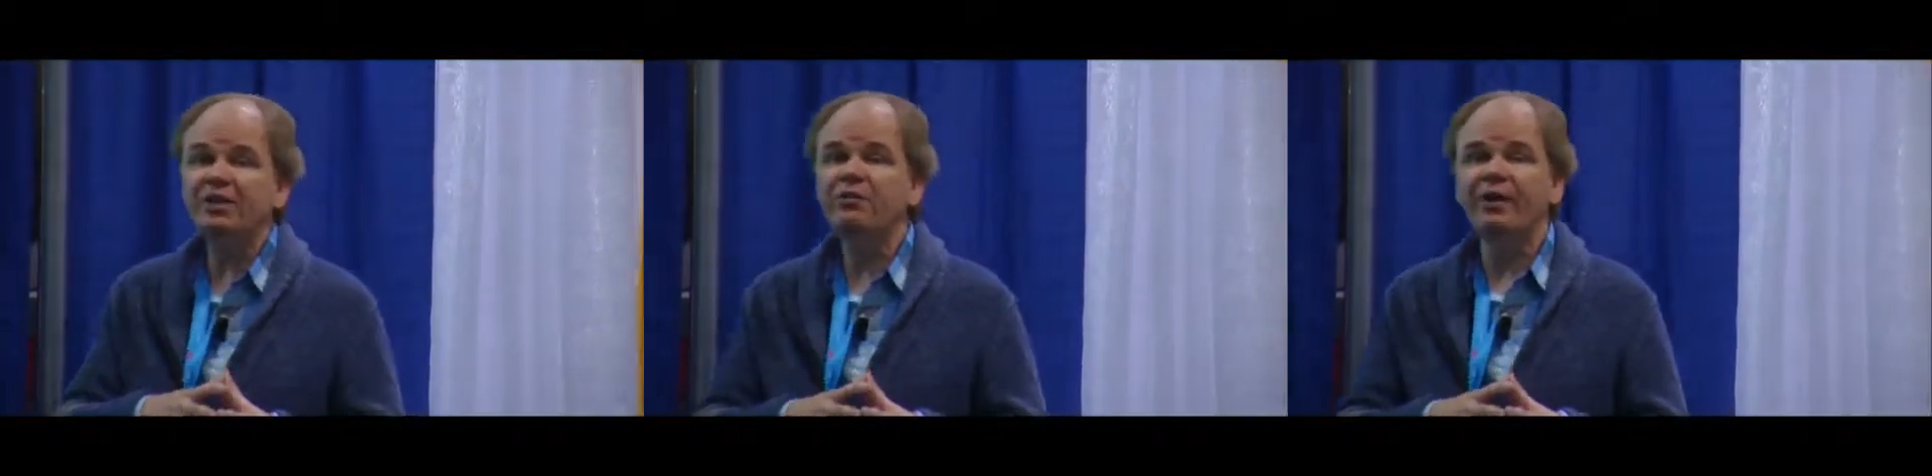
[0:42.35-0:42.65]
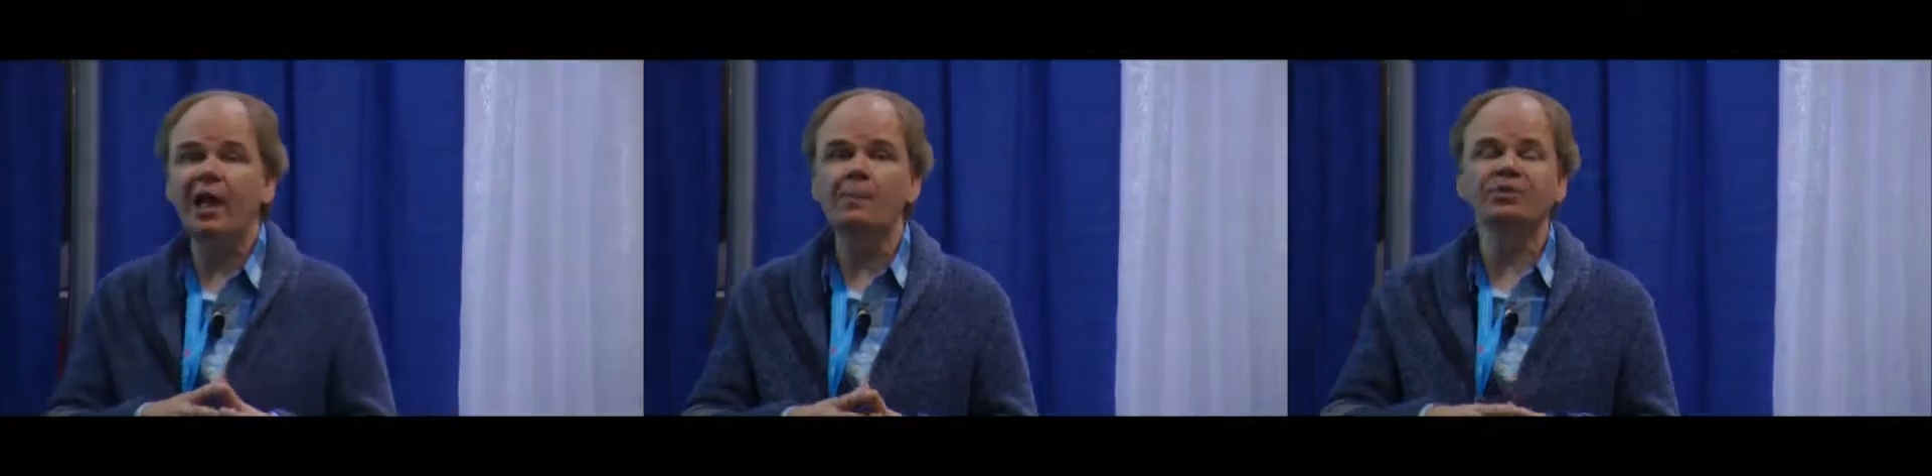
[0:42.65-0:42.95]
to
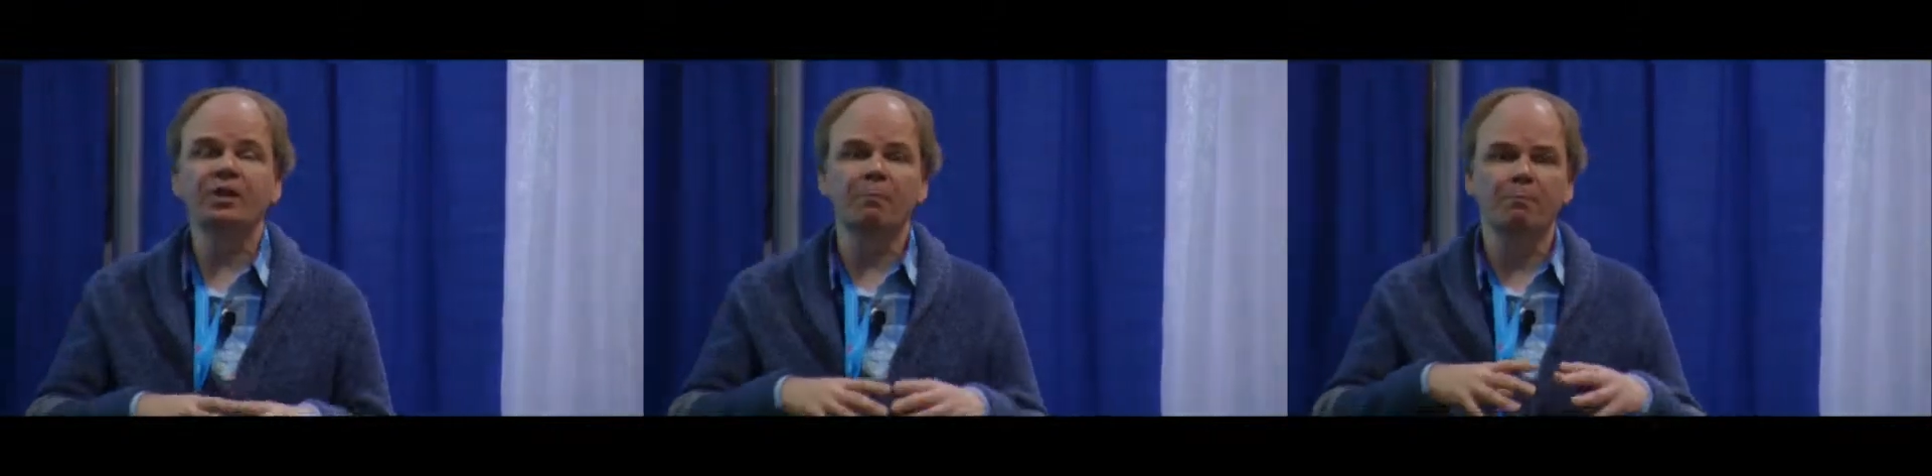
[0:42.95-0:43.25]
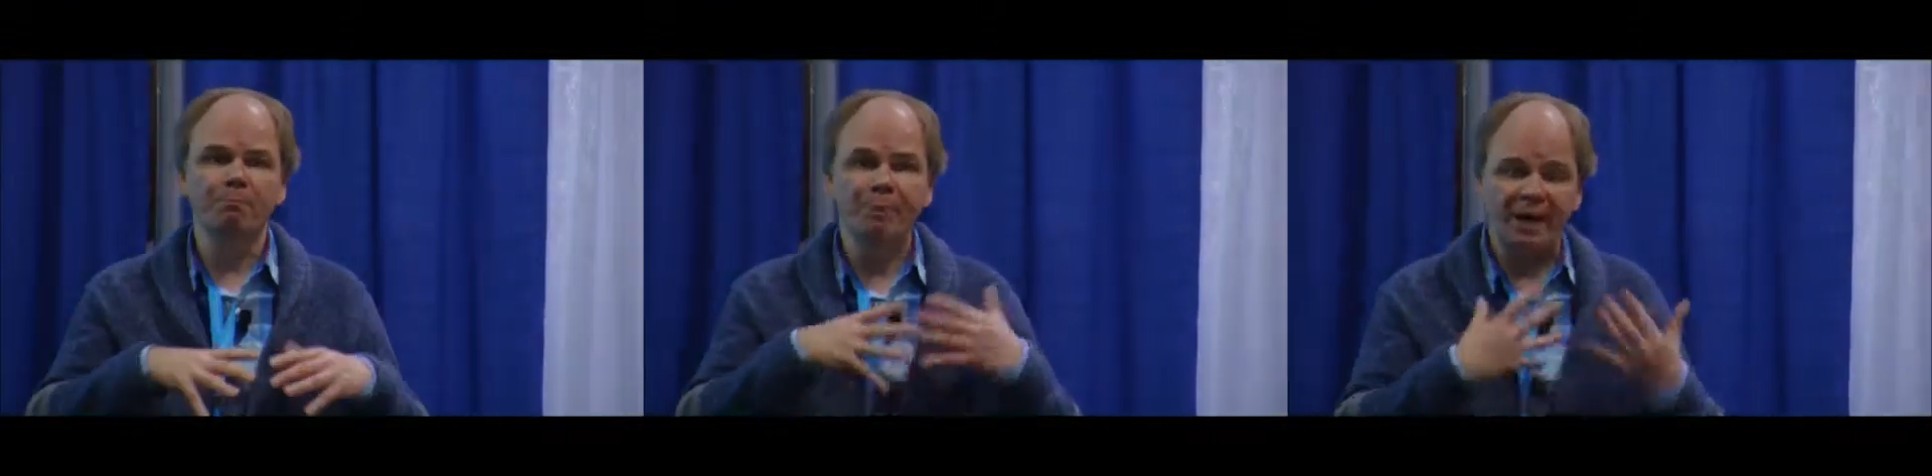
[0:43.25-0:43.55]
develop some
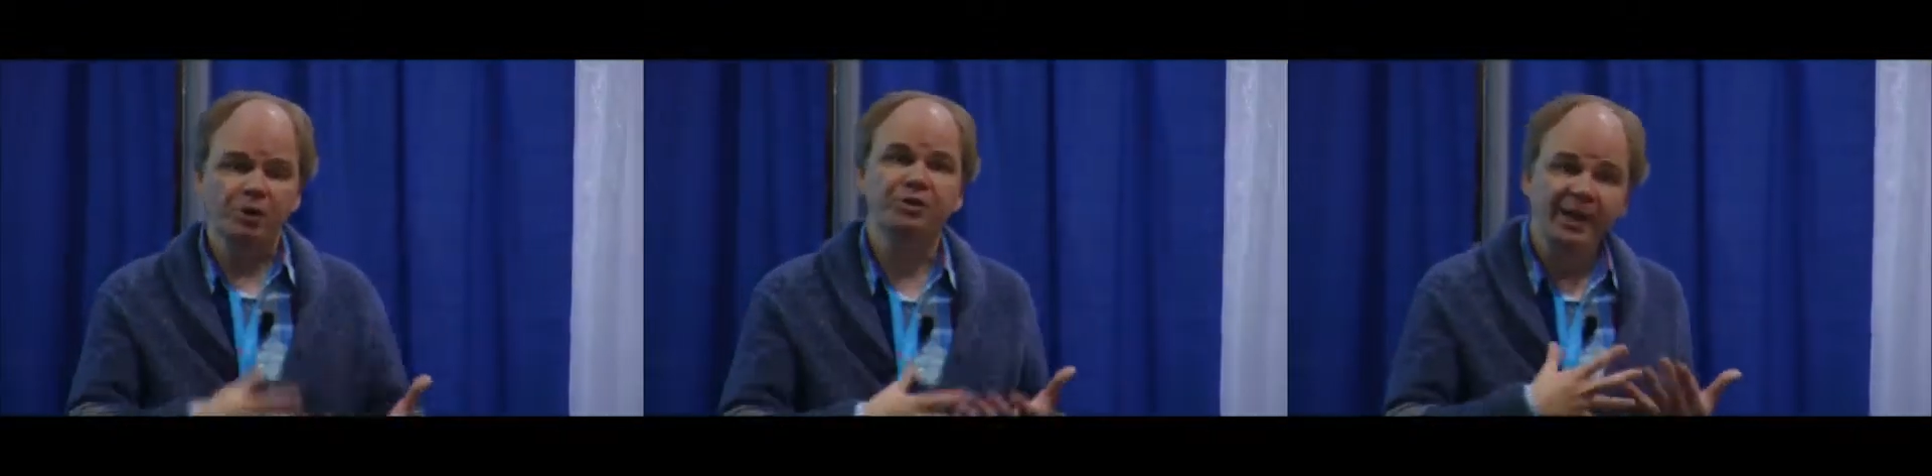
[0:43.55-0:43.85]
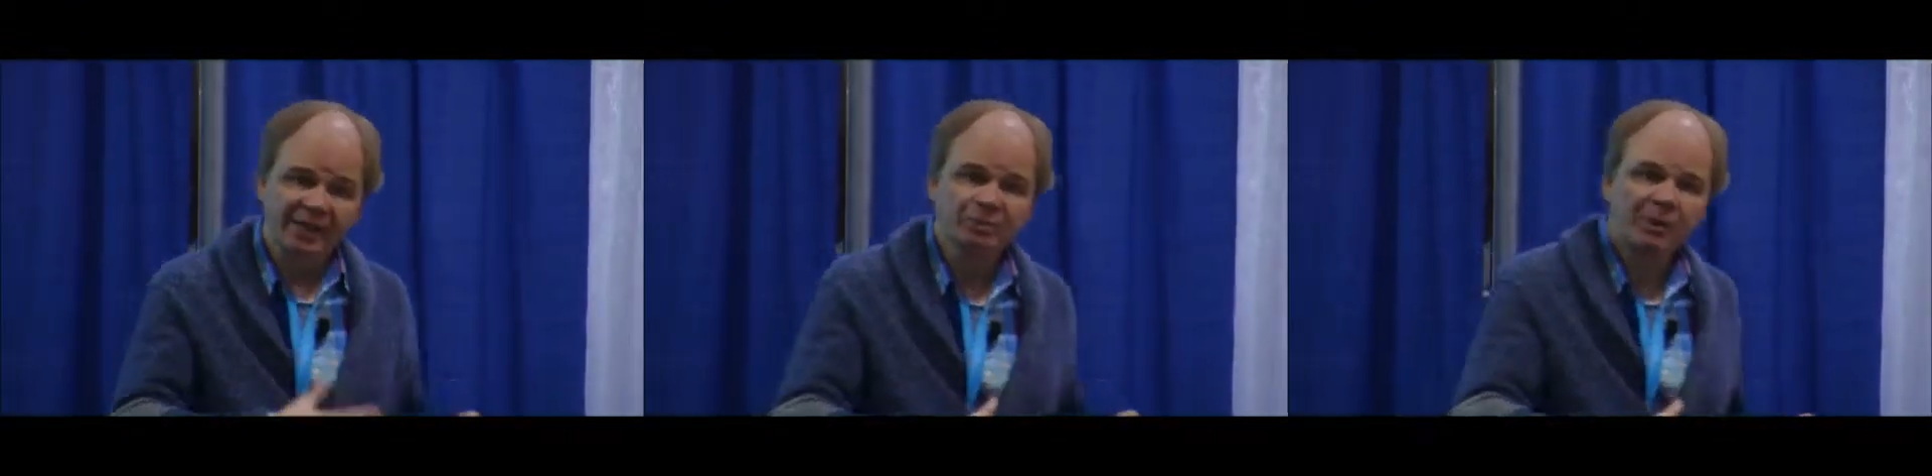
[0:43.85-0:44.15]
better
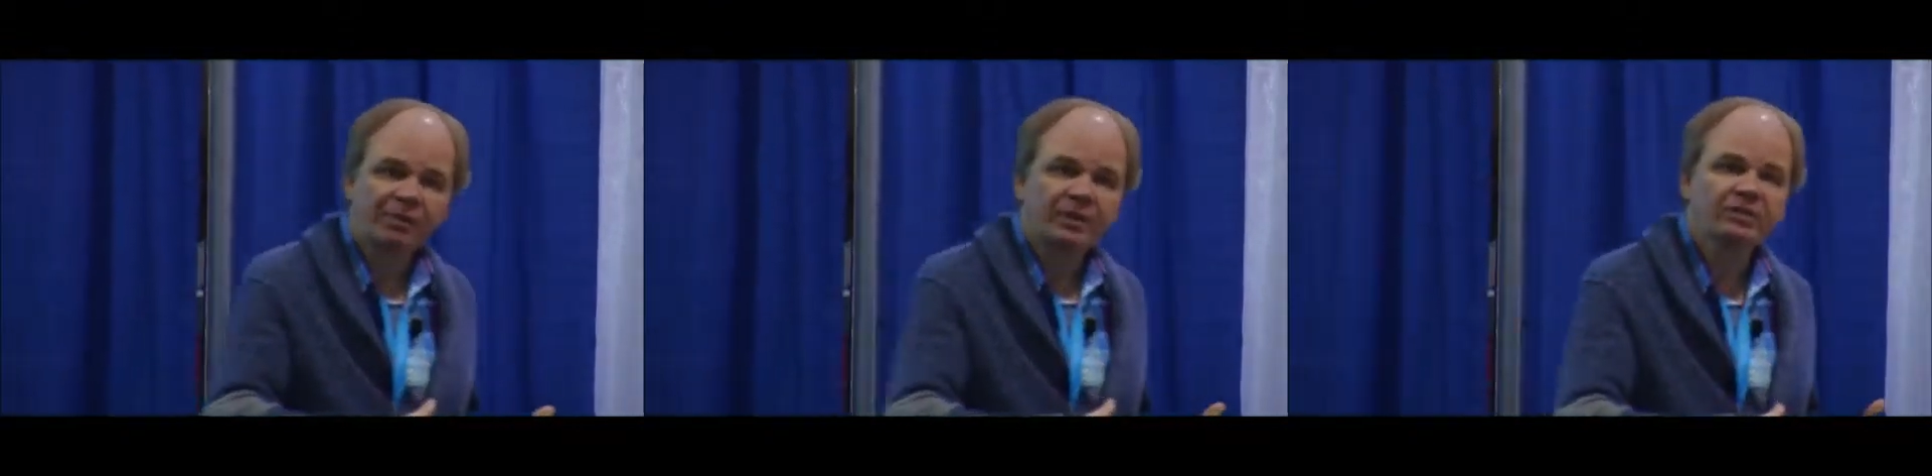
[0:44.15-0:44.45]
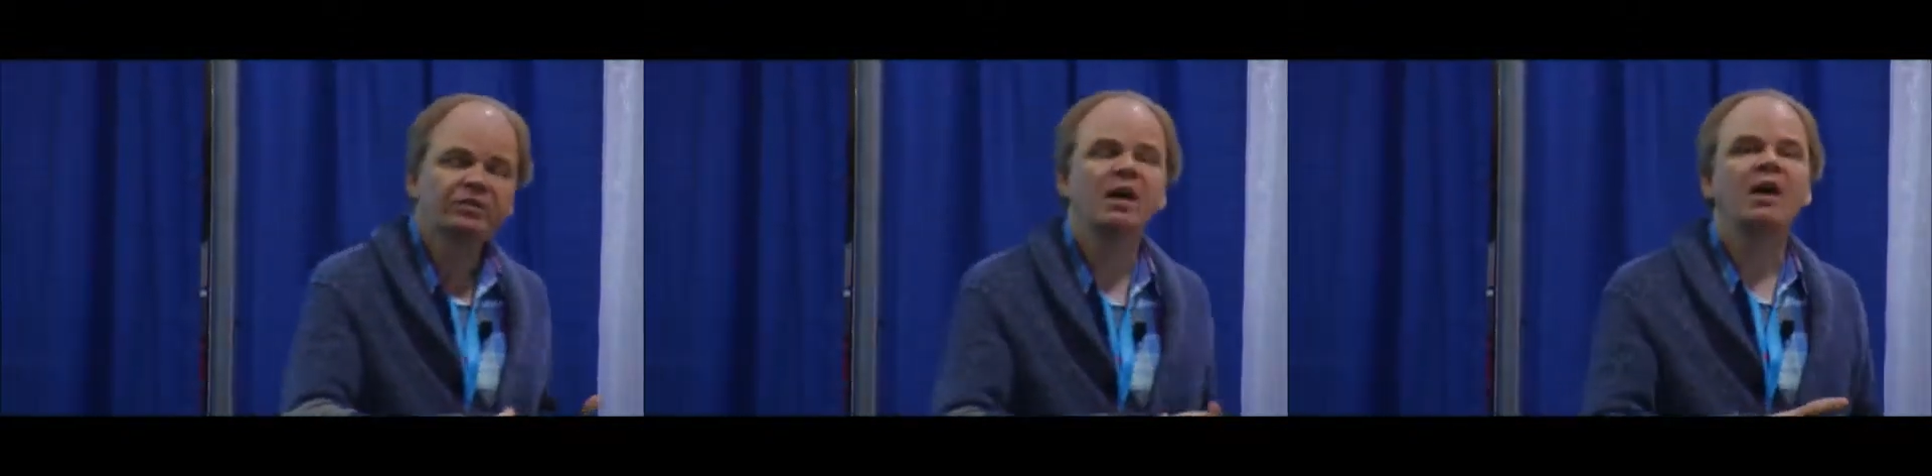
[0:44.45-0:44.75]
test
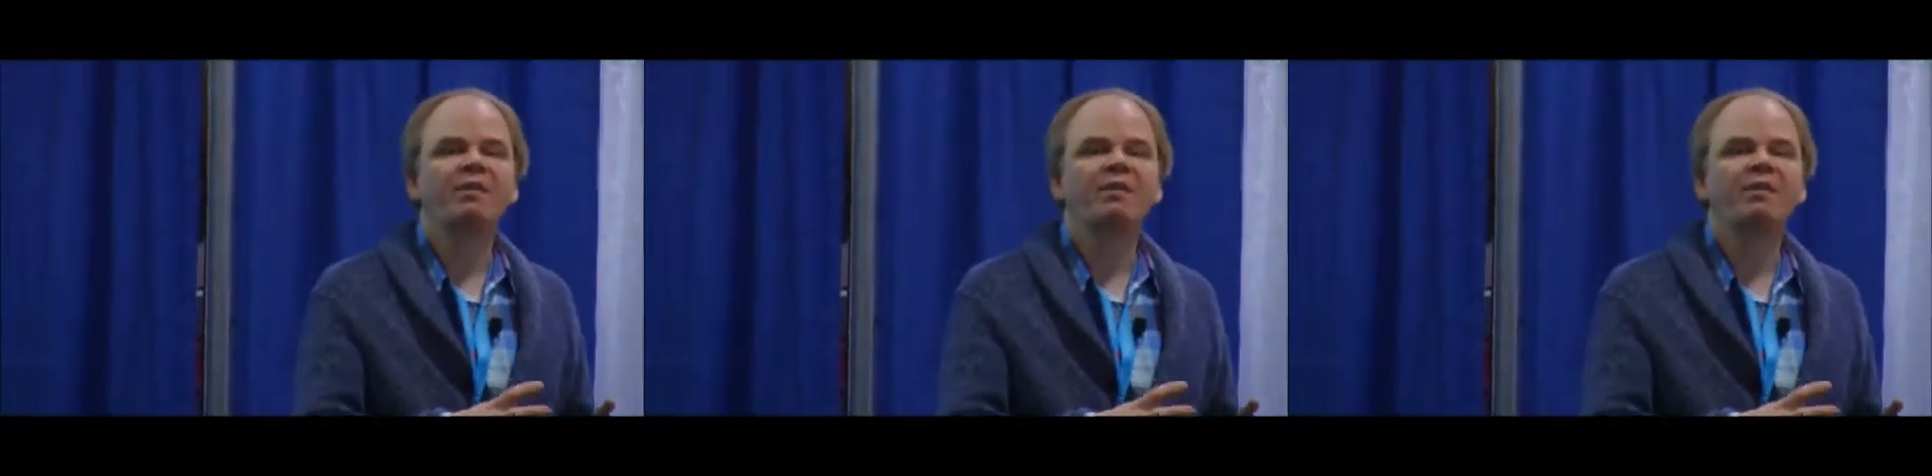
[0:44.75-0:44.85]
methods